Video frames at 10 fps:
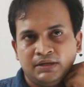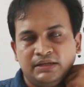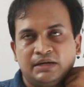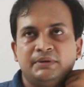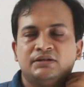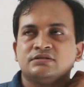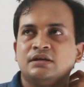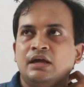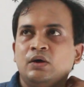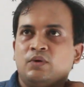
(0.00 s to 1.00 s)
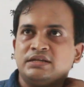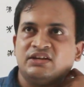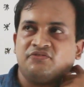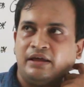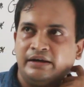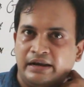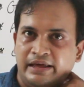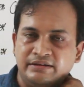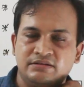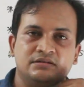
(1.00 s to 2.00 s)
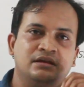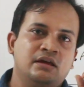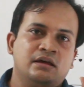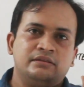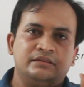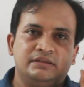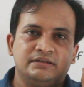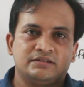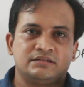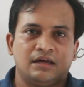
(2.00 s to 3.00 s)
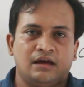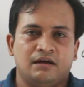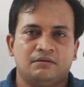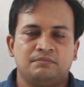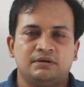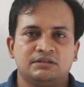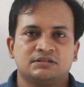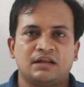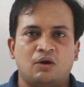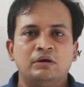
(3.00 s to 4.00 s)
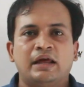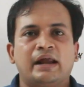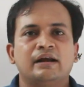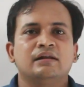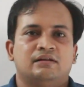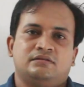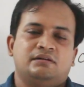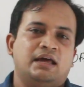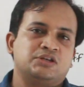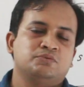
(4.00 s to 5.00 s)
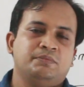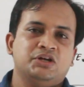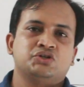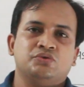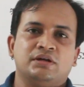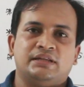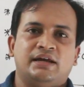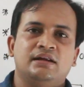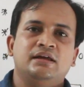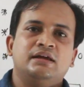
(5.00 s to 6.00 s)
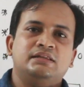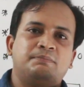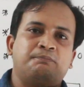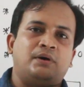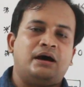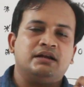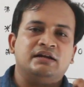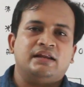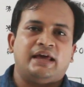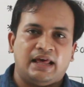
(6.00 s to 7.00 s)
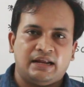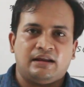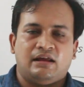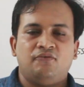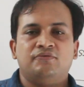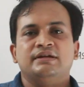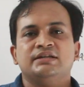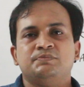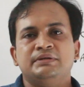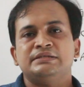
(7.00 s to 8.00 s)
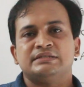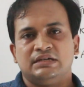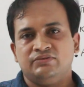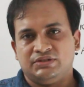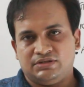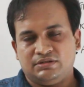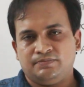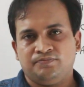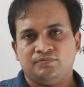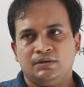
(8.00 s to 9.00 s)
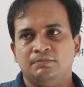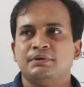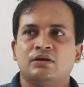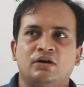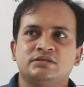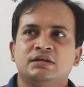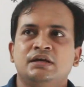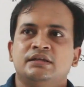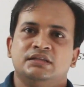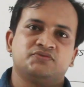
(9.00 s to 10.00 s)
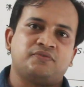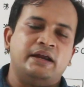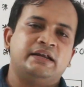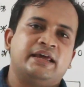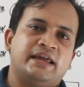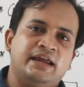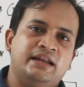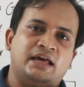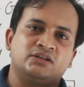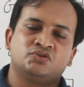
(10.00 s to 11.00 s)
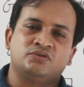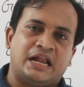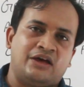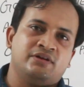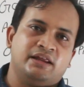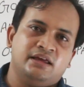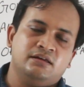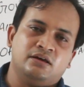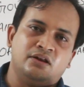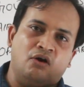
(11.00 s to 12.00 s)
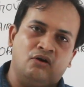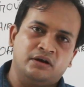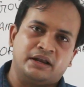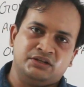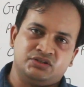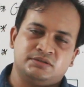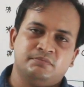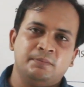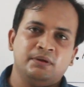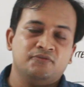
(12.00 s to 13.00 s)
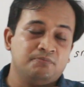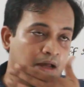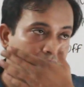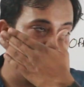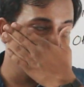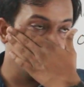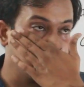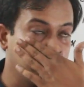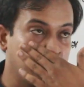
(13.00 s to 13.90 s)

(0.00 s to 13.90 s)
That means once a flight lands, this ground handler has to make sure that the parked aircraft is being serviced, because this flight again has to travel a long range, maybe I would say